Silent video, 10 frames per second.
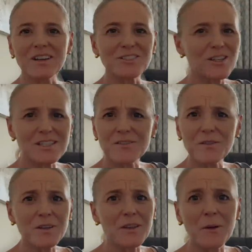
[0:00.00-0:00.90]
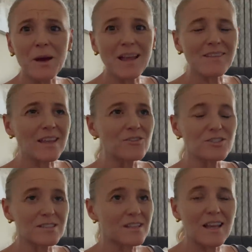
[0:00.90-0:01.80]
Do you guys ever feel that way? Like you
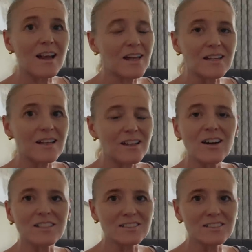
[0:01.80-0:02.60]
just cannot get it all